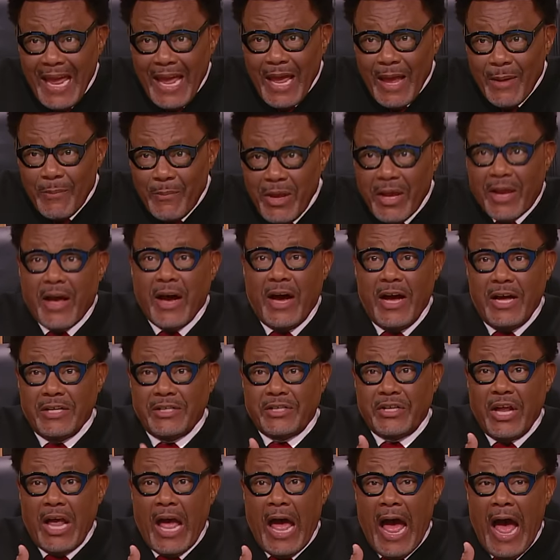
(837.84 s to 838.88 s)

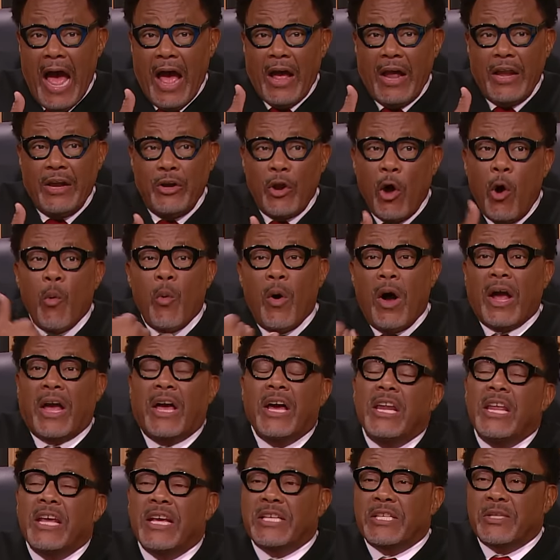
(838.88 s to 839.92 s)
Because no one
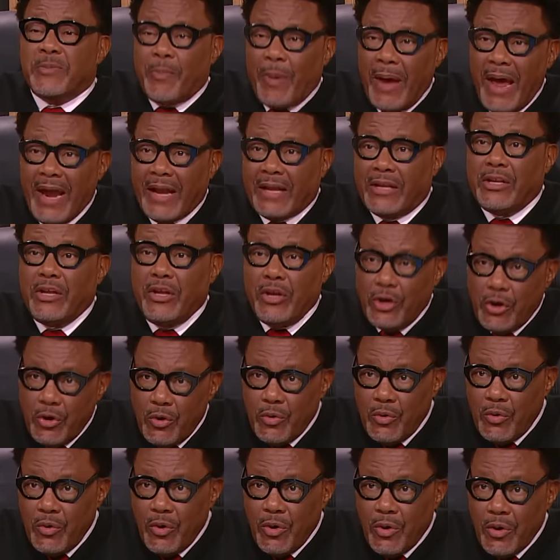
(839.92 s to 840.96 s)
can expect you